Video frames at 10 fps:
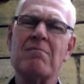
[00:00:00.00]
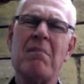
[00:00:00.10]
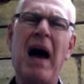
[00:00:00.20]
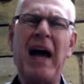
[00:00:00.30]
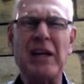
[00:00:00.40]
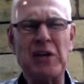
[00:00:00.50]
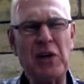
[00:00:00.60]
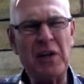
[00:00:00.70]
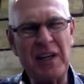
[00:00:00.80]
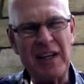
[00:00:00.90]
my
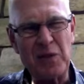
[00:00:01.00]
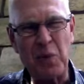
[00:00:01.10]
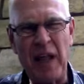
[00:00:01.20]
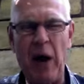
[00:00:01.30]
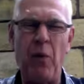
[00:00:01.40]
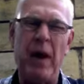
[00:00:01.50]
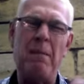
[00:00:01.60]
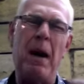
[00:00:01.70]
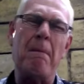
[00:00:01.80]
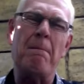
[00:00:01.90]
goodness will
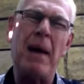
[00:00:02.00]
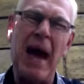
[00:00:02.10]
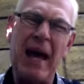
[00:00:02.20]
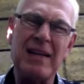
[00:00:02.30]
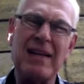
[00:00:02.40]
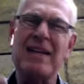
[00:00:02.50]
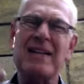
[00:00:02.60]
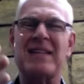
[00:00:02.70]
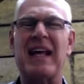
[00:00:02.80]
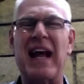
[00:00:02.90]
outweigh my
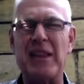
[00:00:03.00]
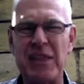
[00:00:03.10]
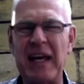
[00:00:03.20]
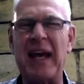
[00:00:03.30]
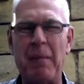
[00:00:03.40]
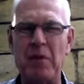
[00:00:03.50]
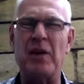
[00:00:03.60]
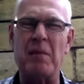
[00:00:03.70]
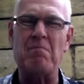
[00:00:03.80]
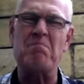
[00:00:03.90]
badness, and I think I'm
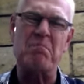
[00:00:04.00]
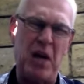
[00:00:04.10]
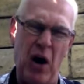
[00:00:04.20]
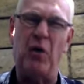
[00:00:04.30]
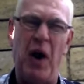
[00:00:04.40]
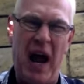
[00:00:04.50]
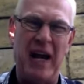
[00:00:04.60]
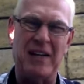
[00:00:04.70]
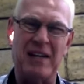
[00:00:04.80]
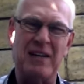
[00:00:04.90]
going to be all
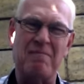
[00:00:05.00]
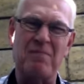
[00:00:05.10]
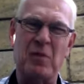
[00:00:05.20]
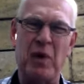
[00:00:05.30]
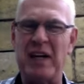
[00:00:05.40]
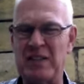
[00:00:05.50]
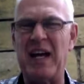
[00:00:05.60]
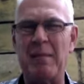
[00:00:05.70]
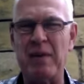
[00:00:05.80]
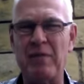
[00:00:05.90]
right when I
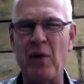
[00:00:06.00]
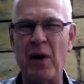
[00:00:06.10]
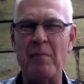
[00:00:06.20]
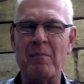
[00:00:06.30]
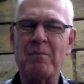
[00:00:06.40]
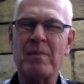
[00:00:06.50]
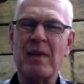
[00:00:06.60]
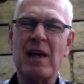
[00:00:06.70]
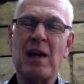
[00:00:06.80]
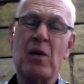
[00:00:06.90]
stand before Him.
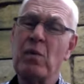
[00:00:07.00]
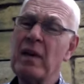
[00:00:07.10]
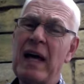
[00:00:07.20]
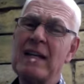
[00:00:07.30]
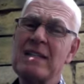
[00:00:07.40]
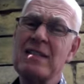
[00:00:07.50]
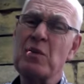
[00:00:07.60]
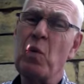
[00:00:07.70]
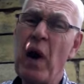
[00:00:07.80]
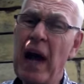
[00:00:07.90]
Well, that
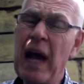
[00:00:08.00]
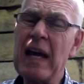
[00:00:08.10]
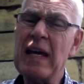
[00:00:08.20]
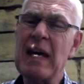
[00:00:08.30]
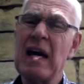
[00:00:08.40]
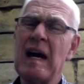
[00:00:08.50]
isn't the way